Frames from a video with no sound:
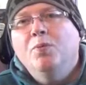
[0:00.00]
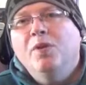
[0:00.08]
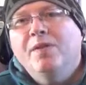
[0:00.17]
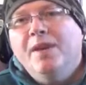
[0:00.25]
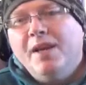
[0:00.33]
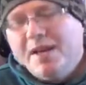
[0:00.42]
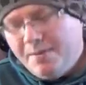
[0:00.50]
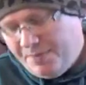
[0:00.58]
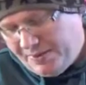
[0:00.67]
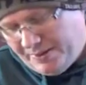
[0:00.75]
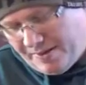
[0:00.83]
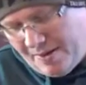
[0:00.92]
Brother
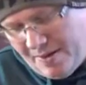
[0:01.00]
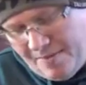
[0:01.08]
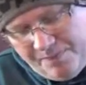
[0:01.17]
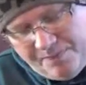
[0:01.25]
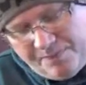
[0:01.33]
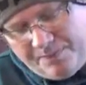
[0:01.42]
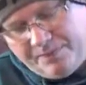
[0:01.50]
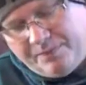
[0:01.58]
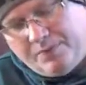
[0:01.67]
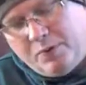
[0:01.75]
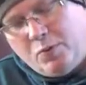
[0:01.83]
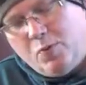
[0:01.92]
games, um,
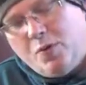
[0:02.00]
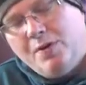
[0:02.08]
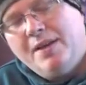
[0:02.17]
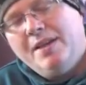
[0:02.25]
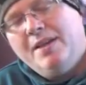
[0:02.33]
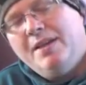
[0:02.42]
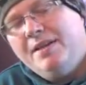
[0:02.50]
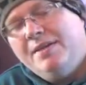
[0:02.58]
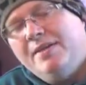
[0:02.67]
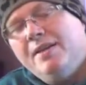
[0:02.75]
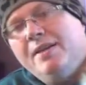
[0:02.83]
or one at least,